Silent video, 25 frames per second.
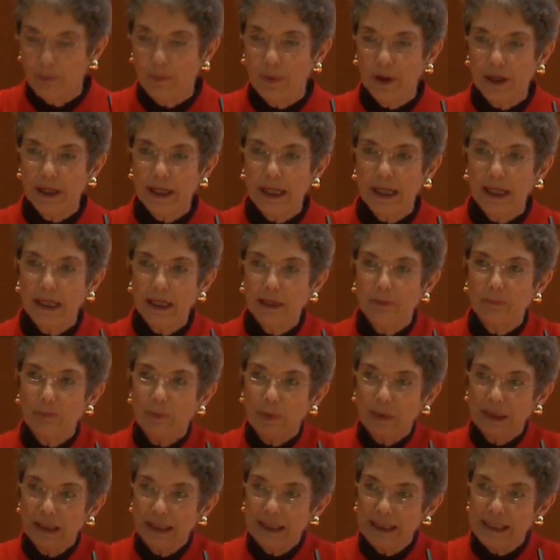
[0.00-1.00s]
But
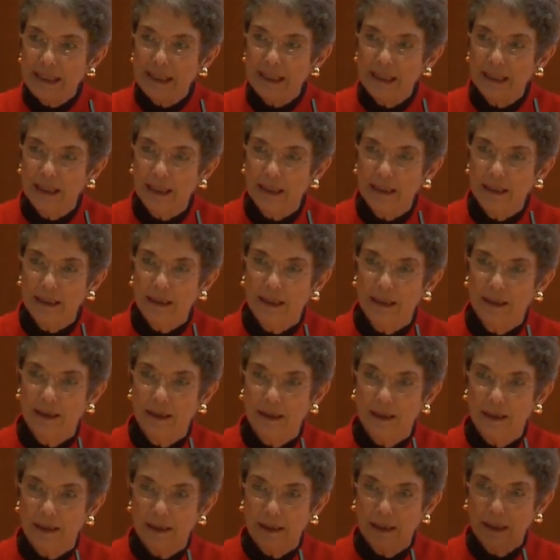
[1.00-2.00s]
implicit
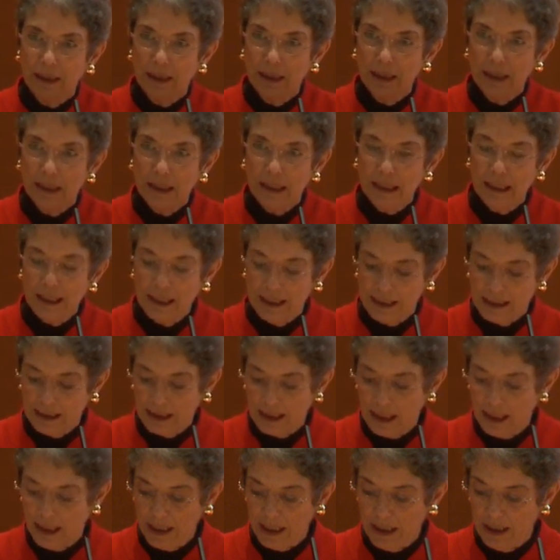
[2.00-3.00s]
in a
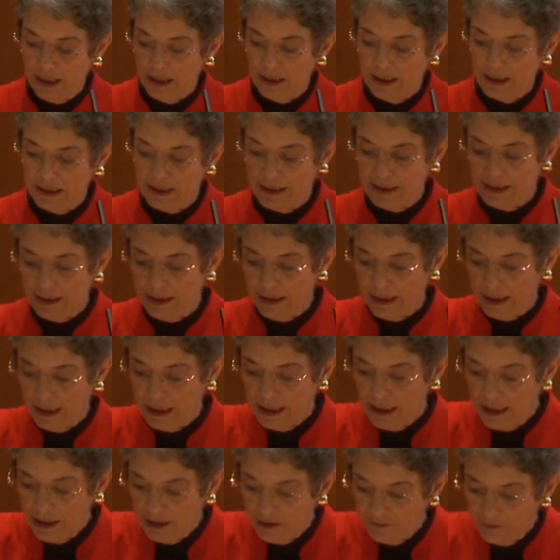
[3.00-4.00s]
list like this,
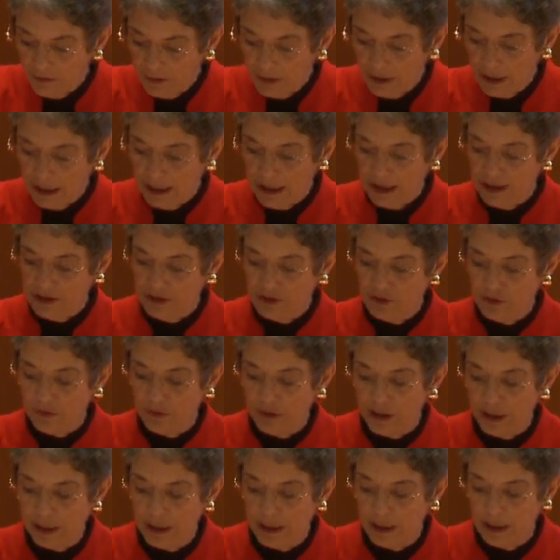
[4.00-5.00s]
given the
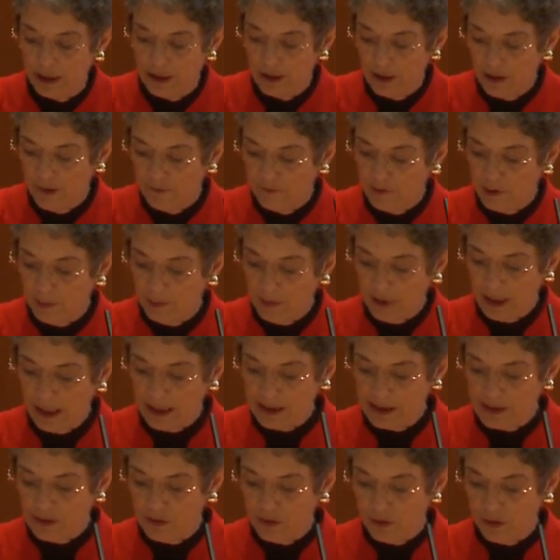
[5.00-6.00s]
history of the
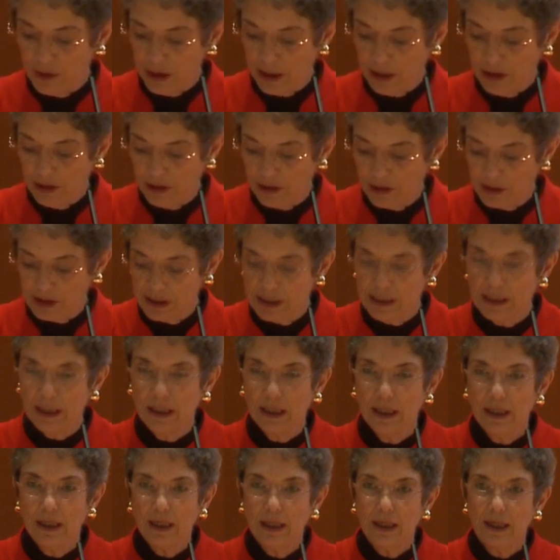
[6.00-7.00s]
past 30 years,
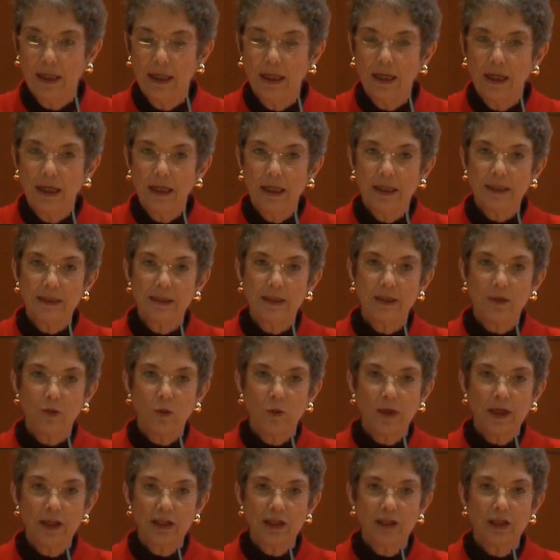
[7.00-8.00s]
is the
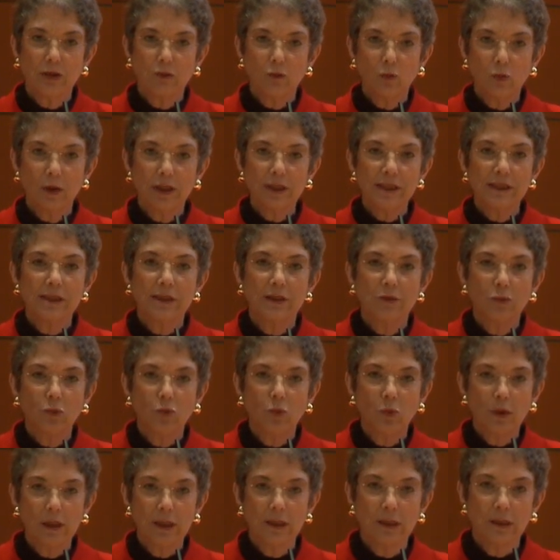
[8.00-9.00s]
question what is the
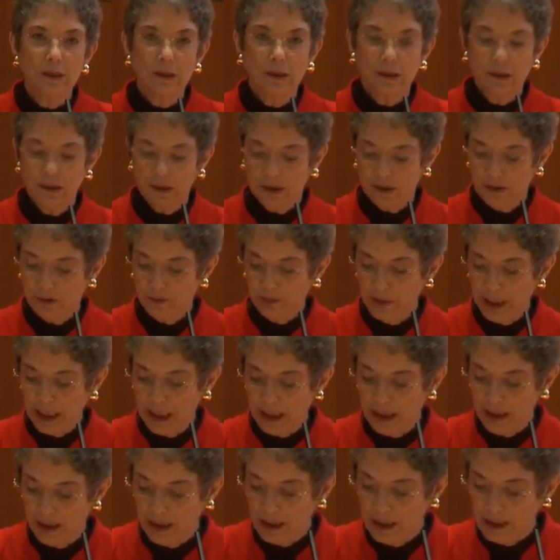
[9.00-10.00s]
will to
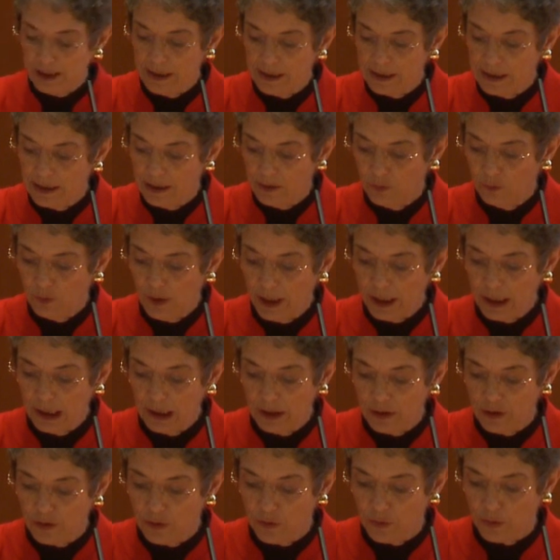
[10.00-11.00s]
make these
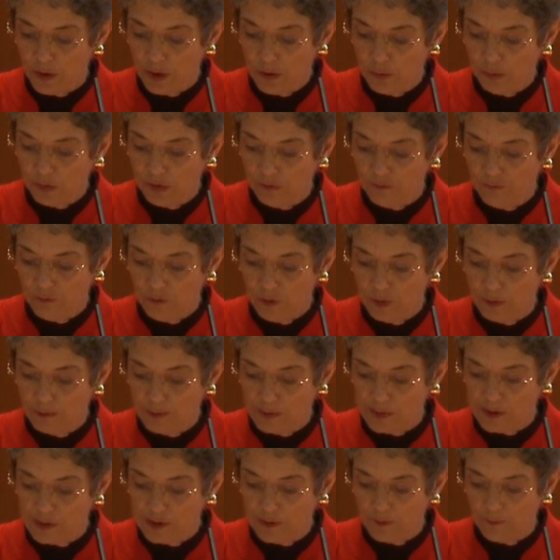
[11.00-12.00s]
regulatory
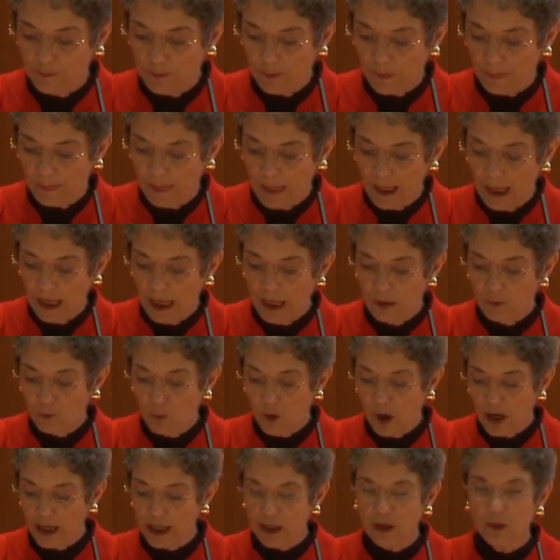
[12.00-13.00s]
reforms? And
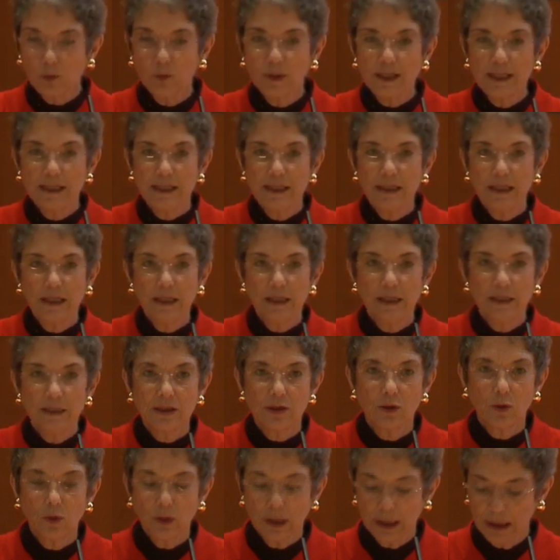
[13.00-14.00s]
why are we seeing
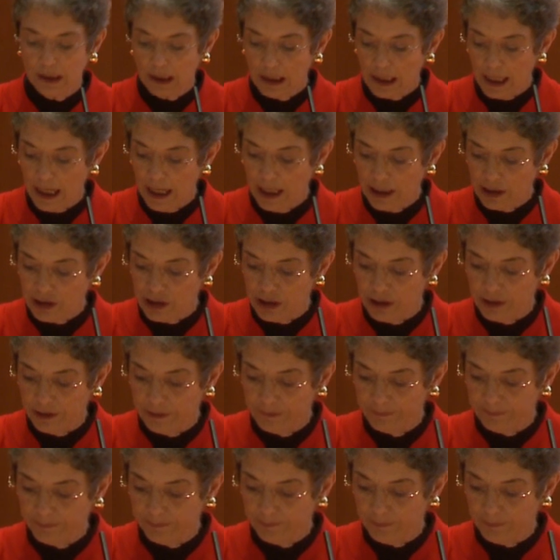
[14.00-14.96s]
so little action?